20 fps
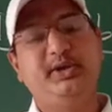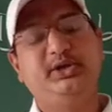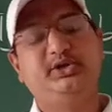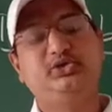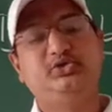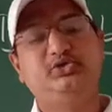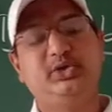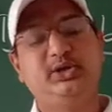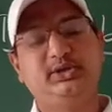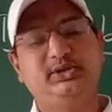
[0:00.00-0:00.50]

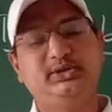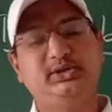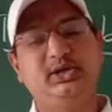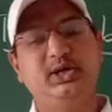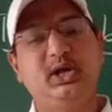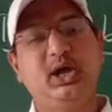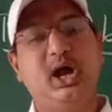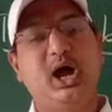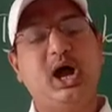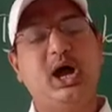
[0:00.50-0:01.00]
Students,
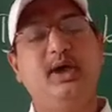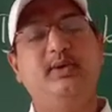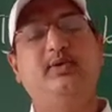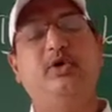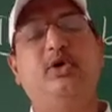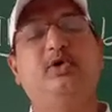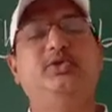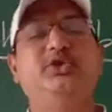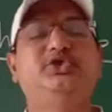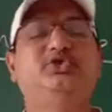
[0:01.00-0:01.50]
I have
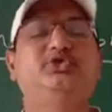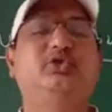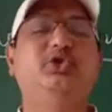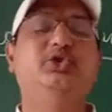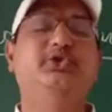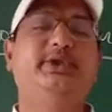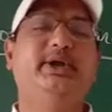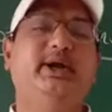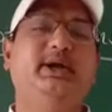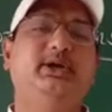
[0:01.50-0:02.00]
always told you
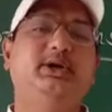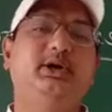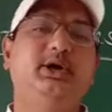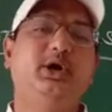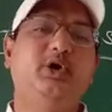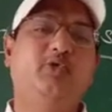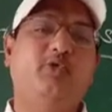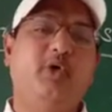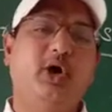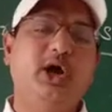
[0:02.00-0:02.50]

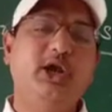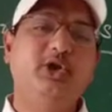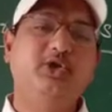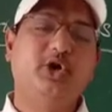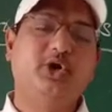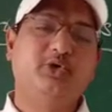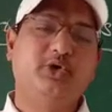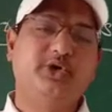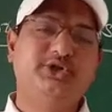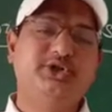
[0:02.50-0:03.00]
that while you
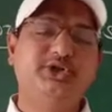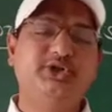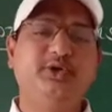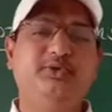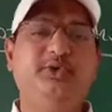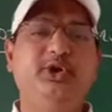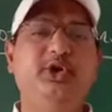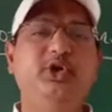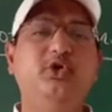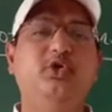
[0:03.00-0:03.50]
are watching the
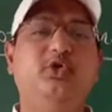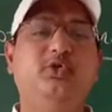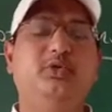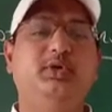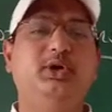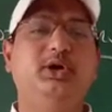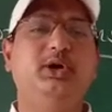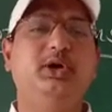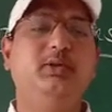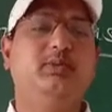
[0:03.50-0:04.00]
video,
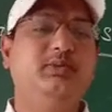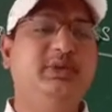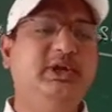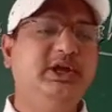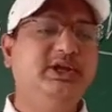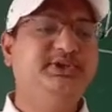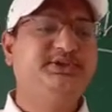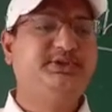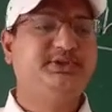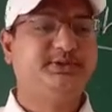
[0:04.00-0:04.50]

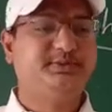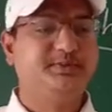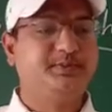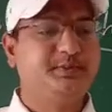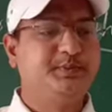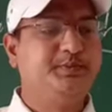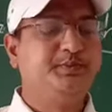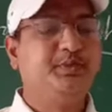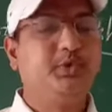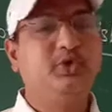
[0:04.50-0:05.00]
please
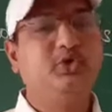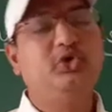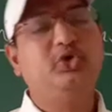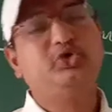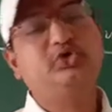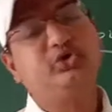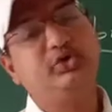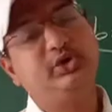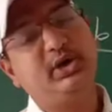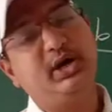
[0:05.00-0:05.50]
go
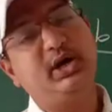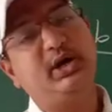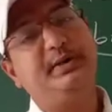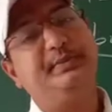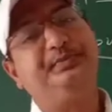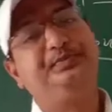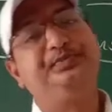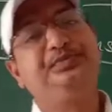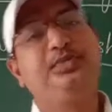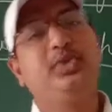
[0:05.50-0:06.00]
through the
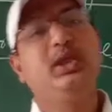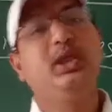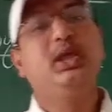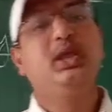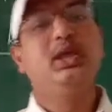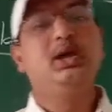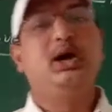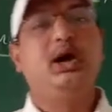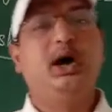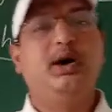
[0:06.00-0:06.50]

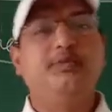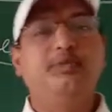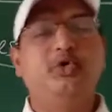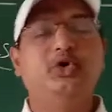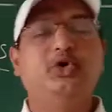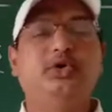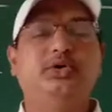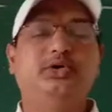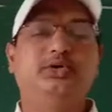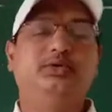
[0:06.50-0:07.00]

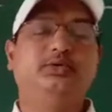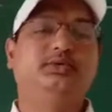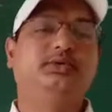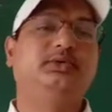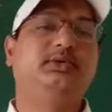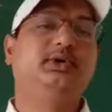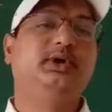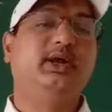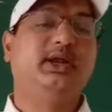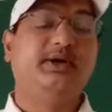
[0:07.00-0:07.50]
book,
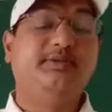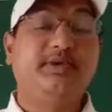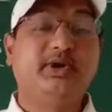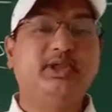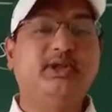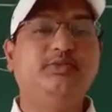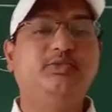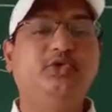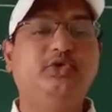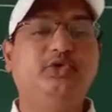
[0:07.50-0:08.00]
refer the
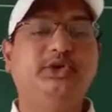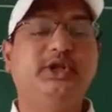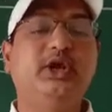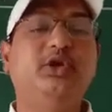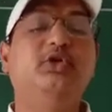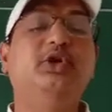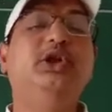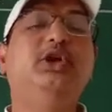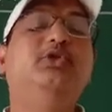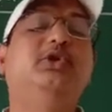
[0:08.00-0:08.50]
book, then
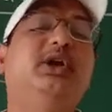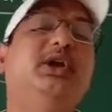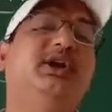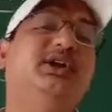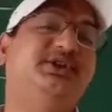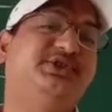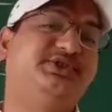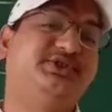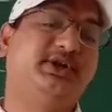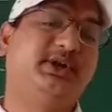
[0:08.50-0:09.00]
only you can
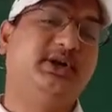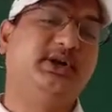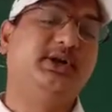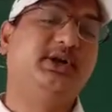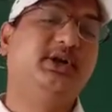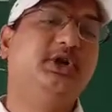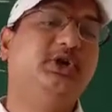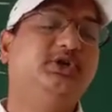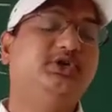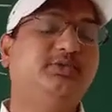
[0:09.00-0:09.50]
understand.
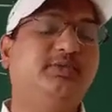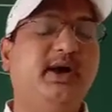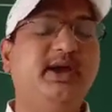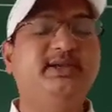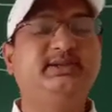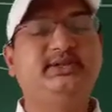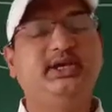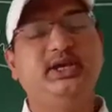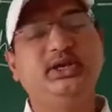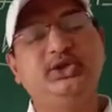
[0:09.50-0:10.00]
So by
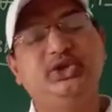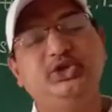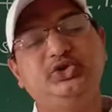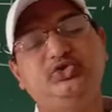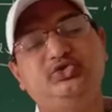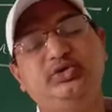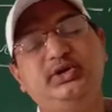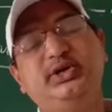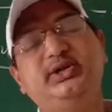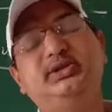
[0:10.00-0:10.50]
saying this,
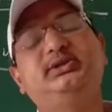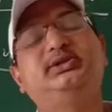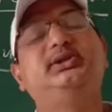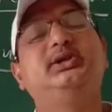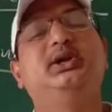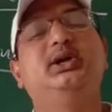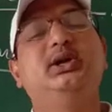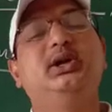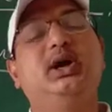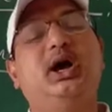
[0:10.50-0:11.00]
students,
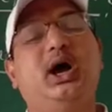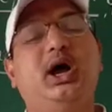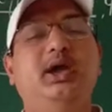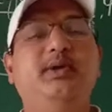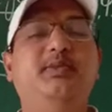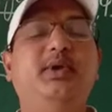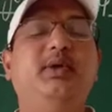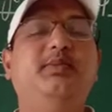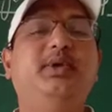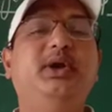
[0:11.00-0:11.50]
I
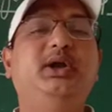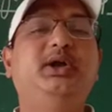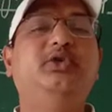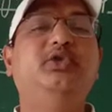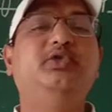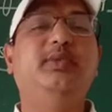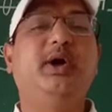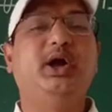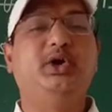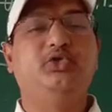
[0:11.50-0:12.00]
may bid
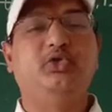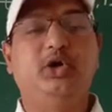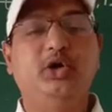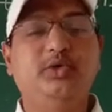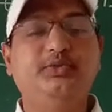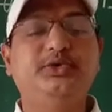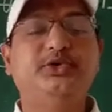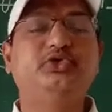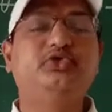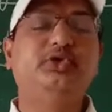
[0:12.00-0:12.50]
goodbye to all of
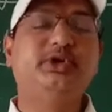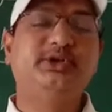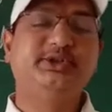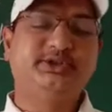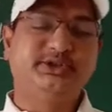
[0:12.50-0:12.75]
you students.